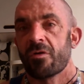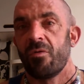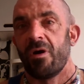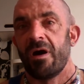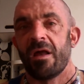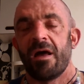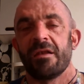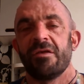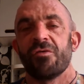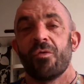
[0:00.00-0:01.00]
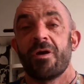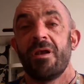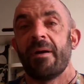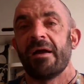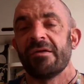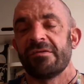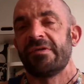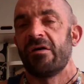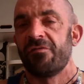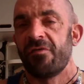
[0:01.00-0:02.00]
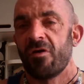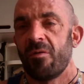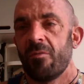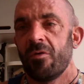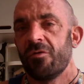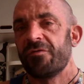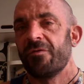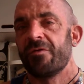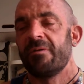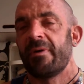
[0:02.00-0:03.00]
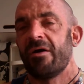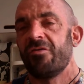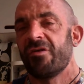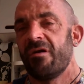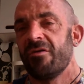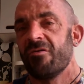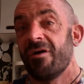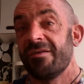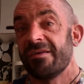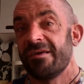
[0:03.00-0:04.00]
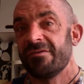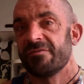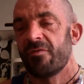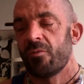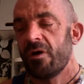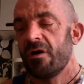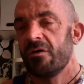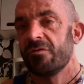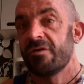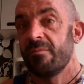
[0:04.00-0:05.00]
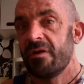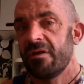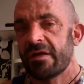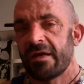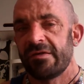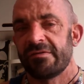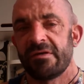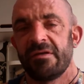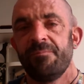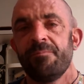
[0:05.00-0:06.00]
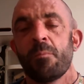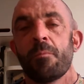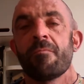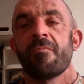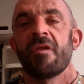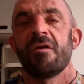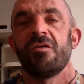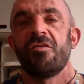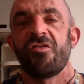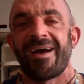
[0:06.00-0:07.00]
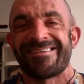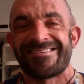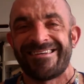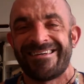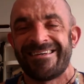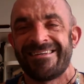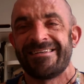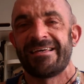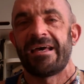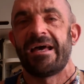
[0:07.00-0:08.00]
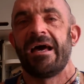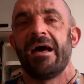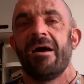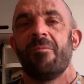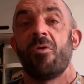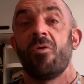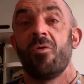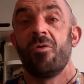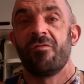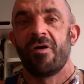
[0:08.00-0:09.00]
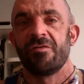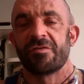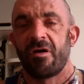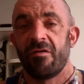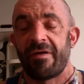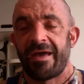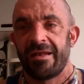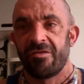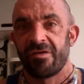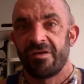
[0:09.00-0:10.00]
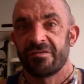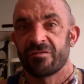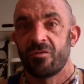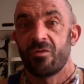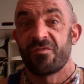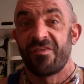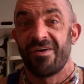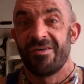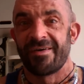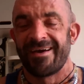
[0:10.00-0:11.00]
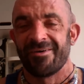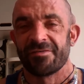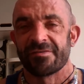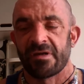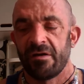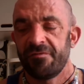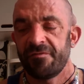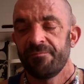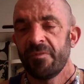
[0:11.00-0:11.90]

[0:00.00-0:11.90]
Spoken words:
Quite likely talking about yourself a lot more, talking about sharing your ideas of the world, communicating, chatting, all of those kind of energies. It's all third house stuff.